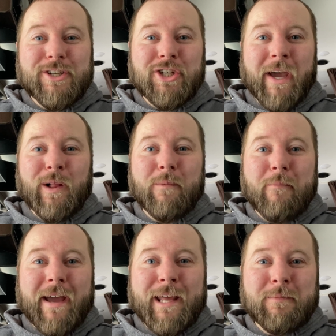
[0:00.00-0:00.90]
channel.
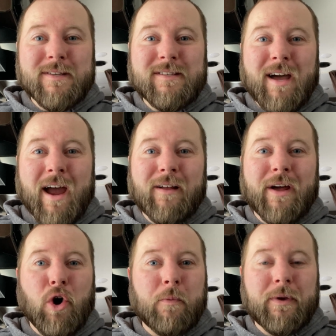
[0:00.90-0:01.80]
My name is Kyle.
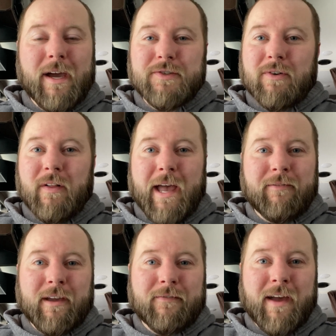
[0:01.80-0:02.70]
I hope you guys are all
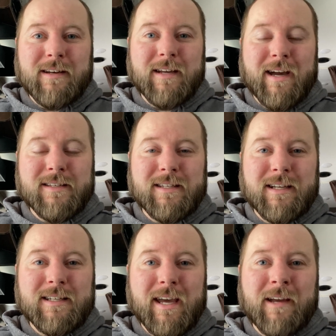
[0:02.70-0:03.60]
having a
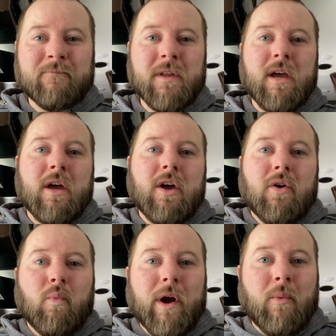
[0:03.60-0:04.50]
fantastic day.
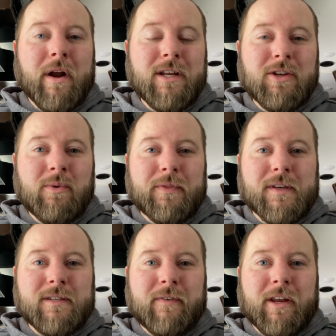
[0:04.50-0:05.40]
What I want to do with
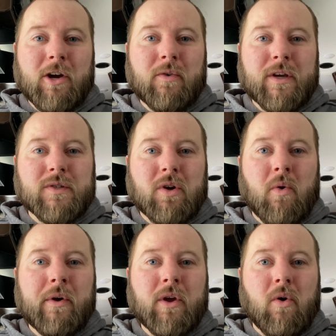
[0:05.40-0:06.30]
this video is
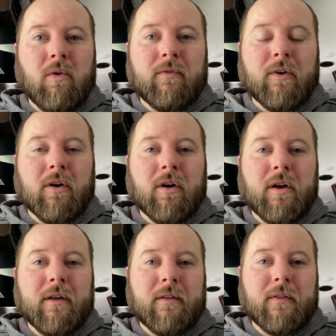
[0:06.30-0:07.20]
going
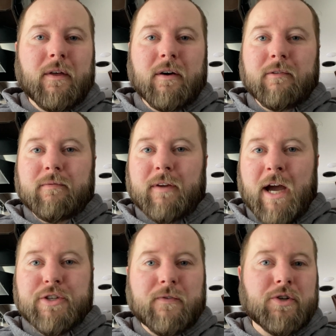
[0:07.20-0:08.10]
over the
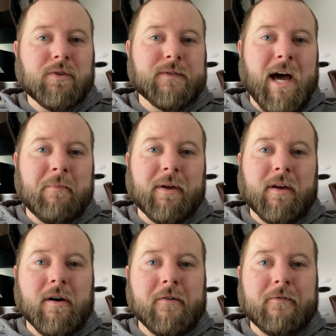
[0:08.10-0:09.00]
controversial
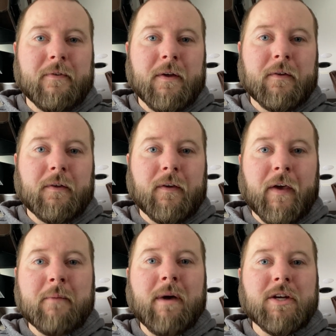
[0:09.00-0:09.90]
topic of
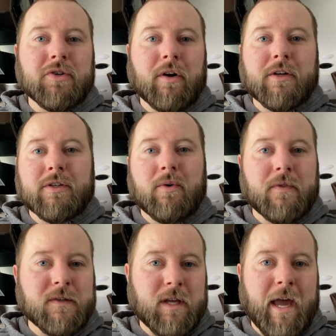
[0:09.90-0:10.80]
can my truck tow
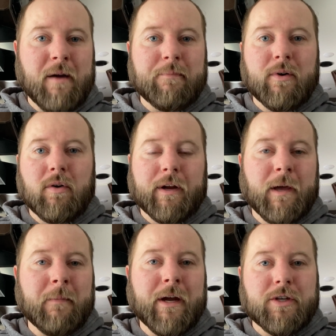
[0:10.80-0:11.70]
this camper or
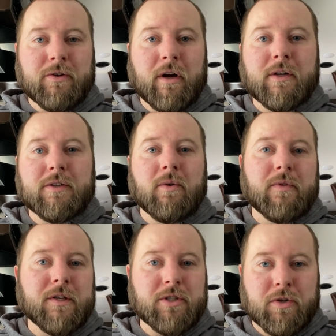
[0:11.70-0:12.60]
can my truck tow
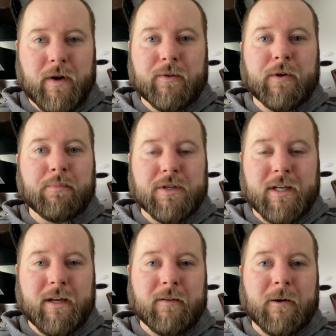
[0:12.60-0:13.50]
this trailer in
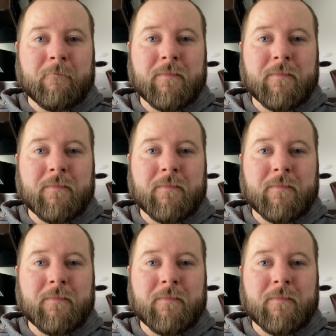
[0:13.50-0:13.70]
particular.